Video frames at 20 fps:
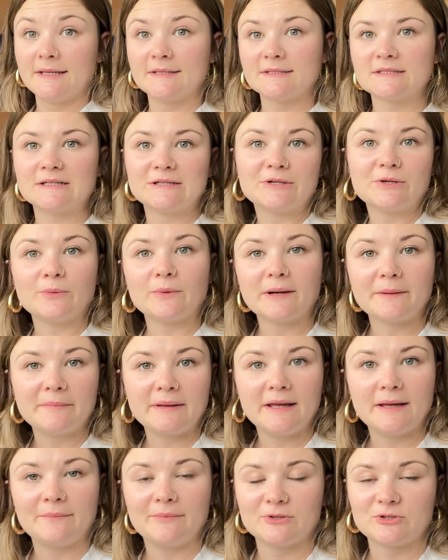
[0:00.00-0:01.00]
So you want
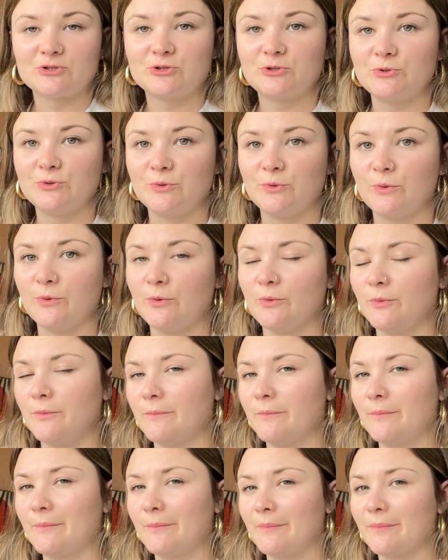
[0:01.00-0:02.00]
to be able to
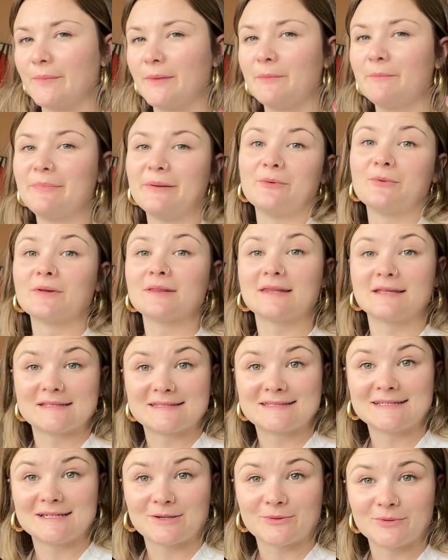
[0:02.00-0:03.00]
be
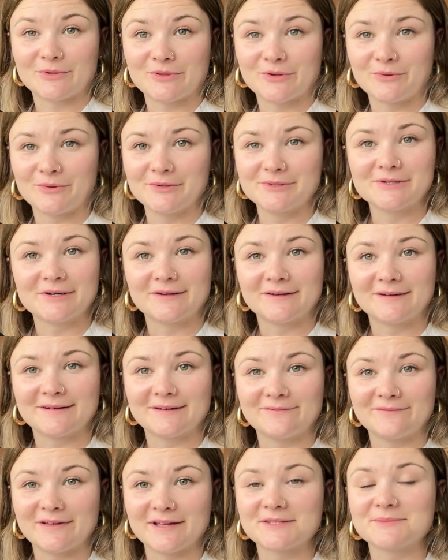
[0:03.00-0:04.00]
realistic with your return
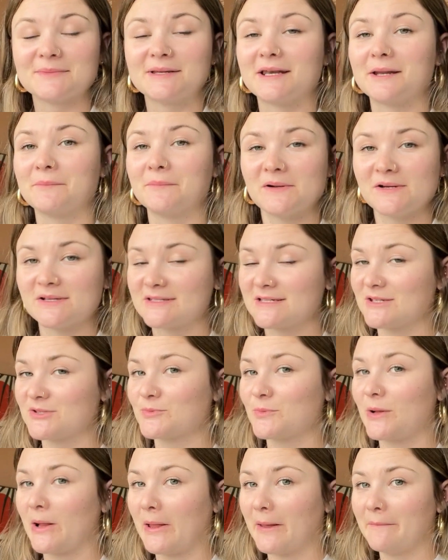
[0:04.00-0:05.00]
on investment numbers
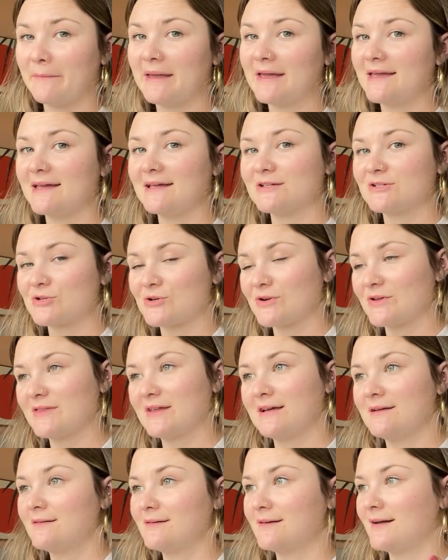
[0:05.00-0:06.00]
as well, and making sure
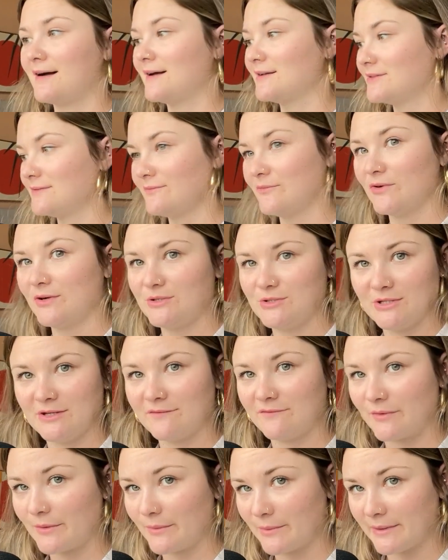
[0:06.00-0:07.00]
that you're not
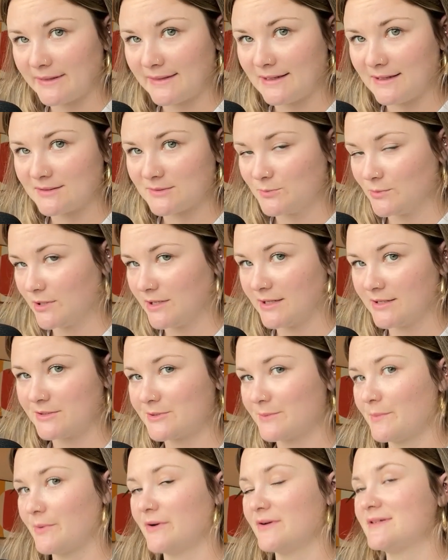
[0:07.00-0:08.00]
reaching for
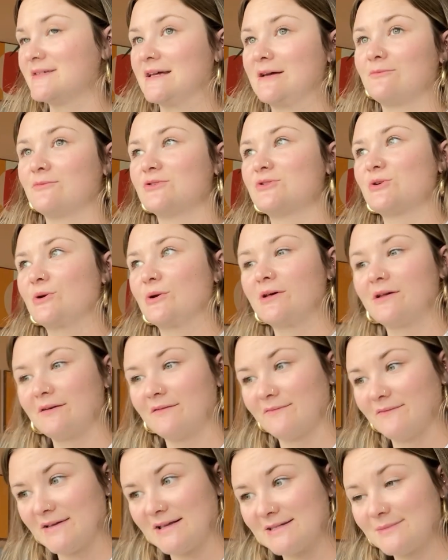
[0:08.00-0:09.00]
1,100% return
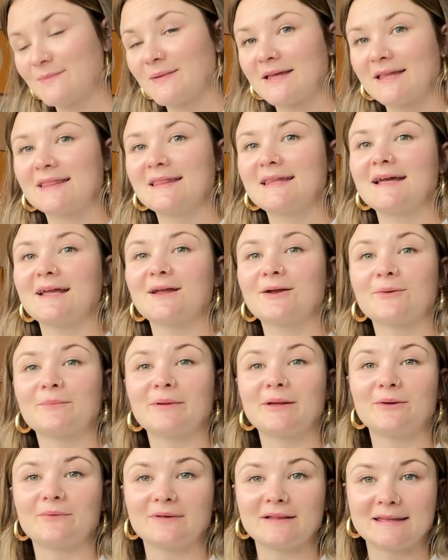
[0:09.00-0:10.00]
on investment, that you're
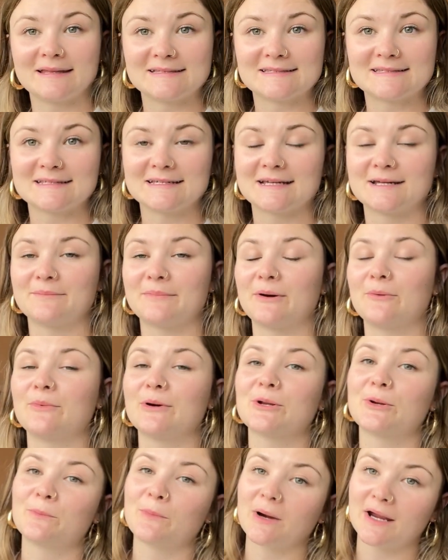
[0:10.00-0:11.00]
being realistic about
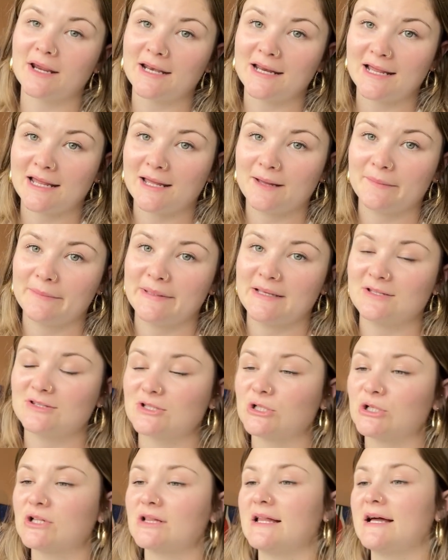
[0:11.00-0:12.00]
what your marketing
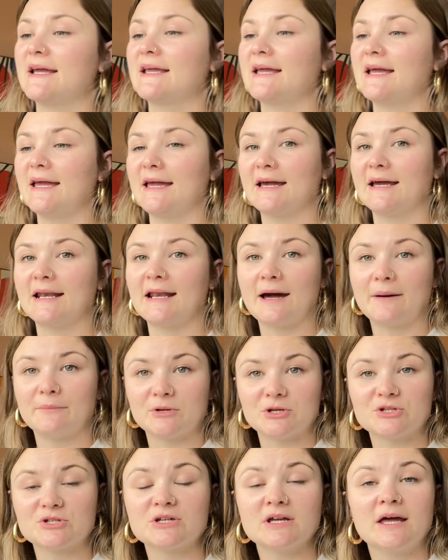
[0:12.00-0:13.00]
campaigns look like and how
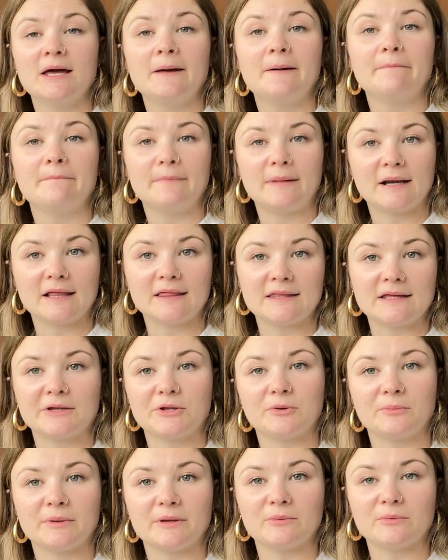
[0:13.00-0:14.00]
much money
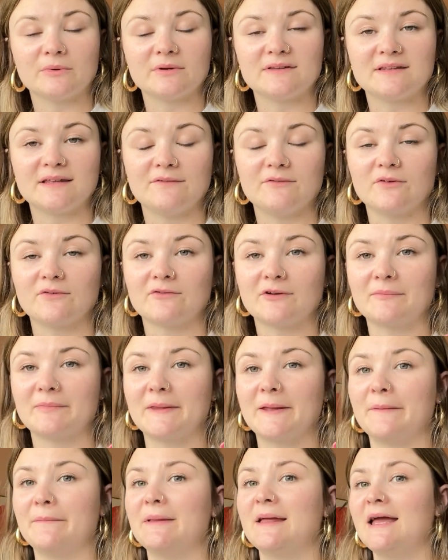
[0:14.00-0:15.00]
that you'll be receiving
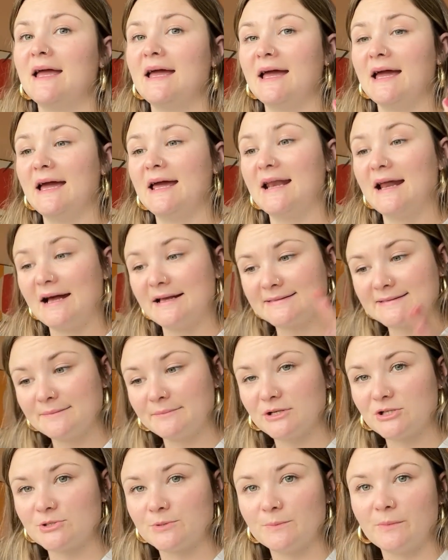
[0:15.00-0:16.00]
from them. And as
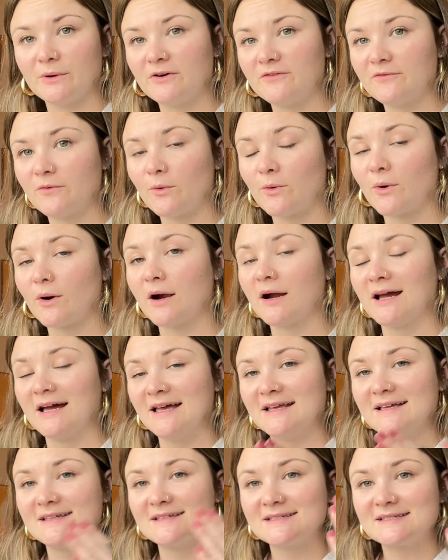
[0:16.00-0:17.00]
I mentioned before,
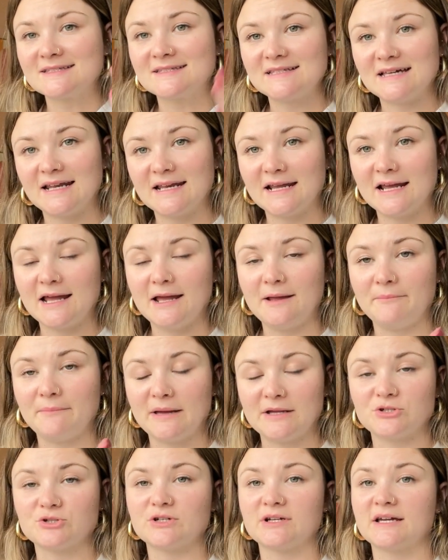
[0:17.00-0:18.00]
setting a
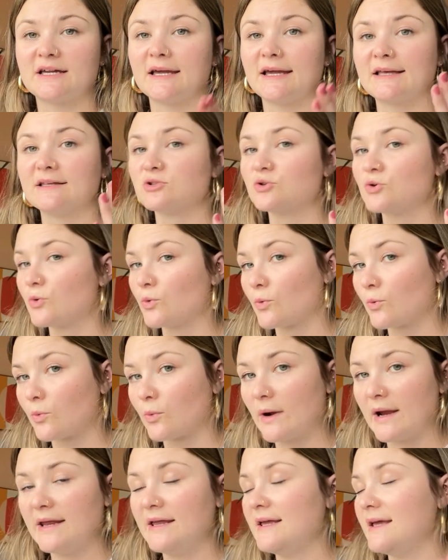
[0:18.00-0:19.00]
metric is
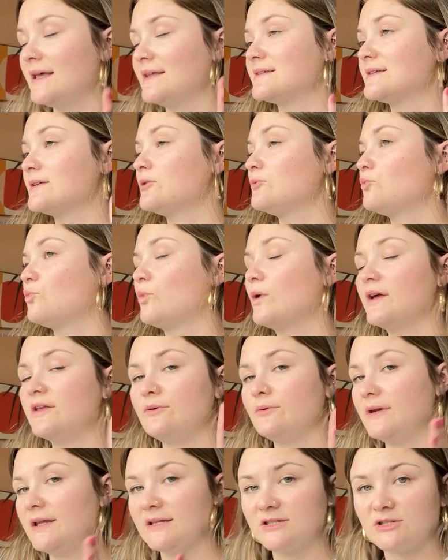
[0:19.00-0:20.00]
great, is
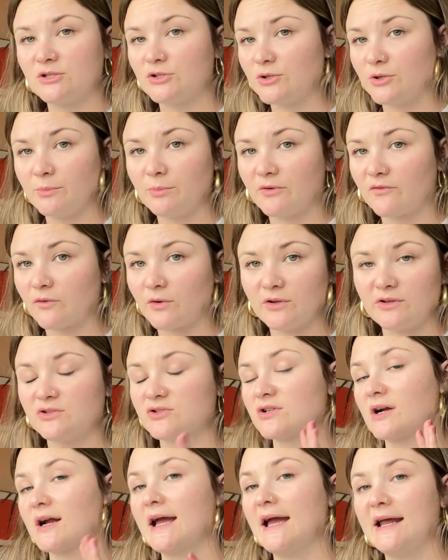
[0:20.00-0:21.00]
what you need to do before you
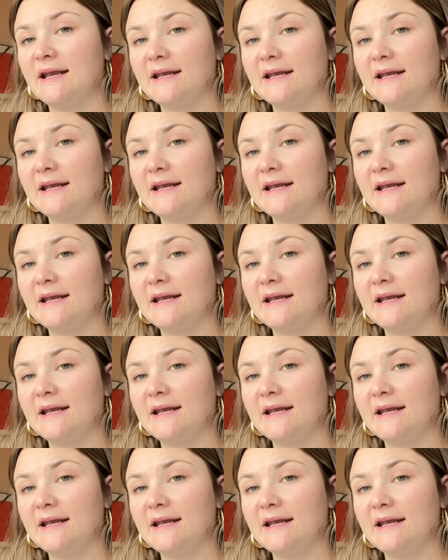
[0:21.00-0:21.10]
start